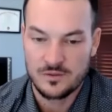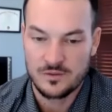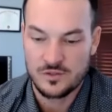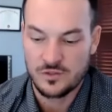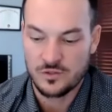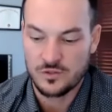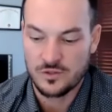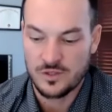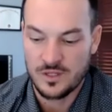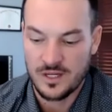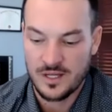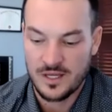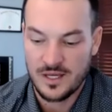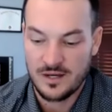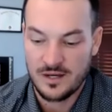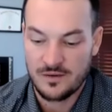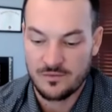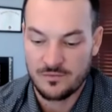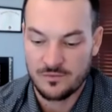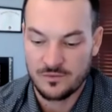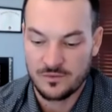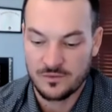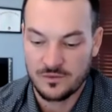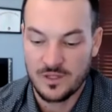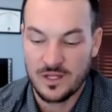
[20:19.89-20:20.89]
So you got to
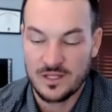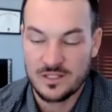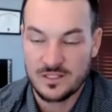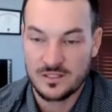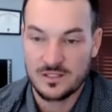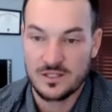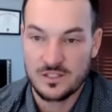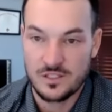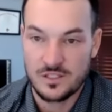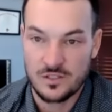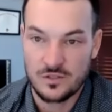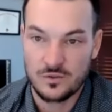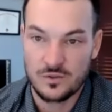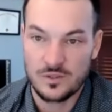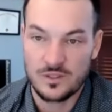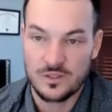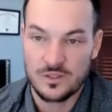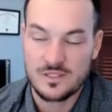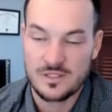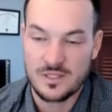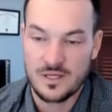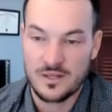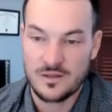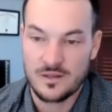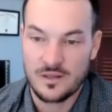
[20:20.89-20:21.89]
have lots and lots of
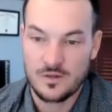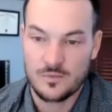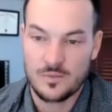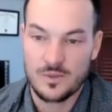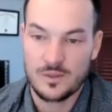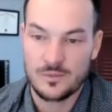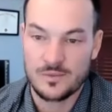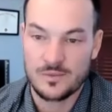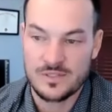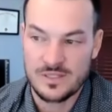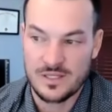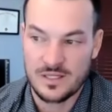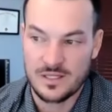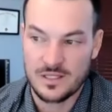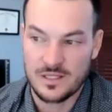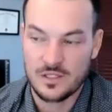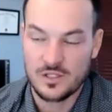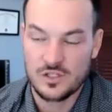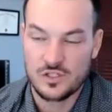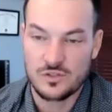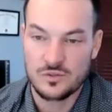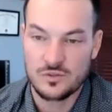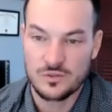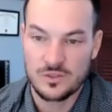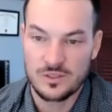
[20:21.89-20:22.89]
units. And the other problem is that
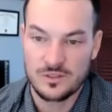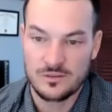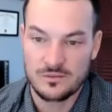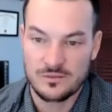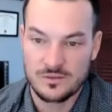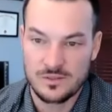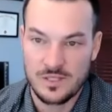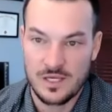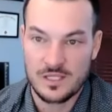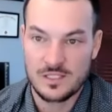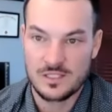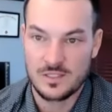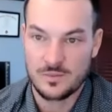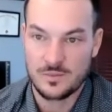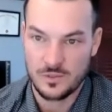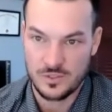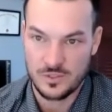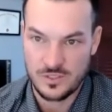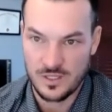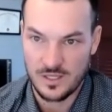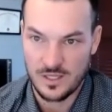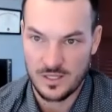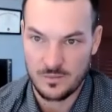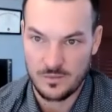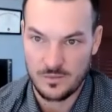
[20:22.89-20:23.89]
each unit takes up your
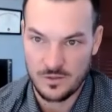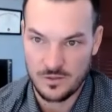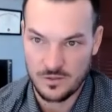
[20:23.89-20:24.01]
time.